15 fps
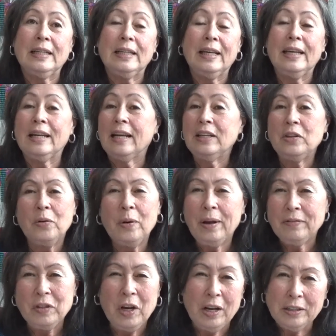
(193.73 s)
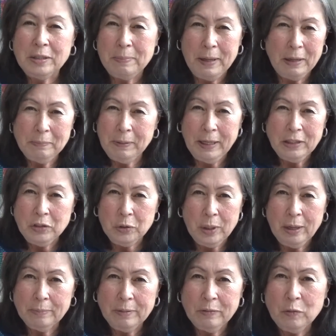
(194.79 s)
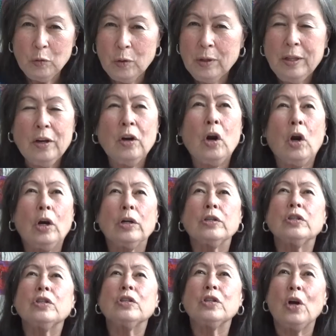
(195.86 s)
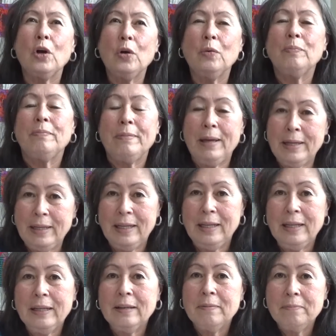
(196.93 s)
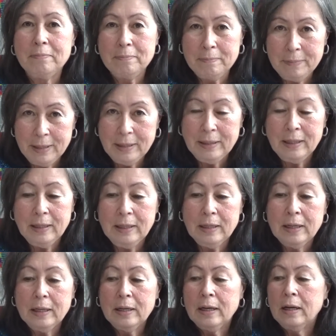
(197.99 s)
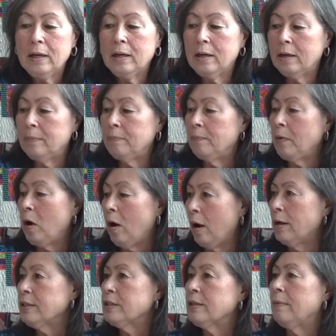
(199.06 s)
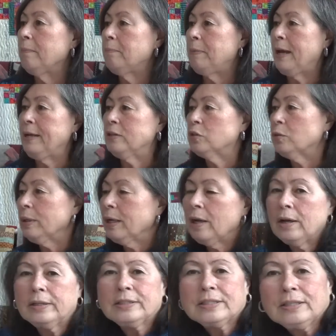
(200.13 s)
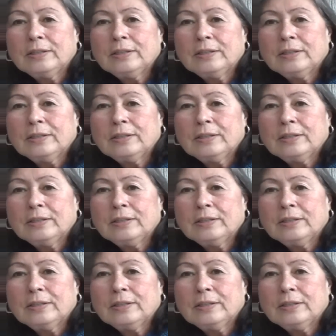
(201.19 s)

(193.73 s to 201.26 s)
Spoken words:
and I know I talked about Patreon before. There are so many, many awesome Patreons.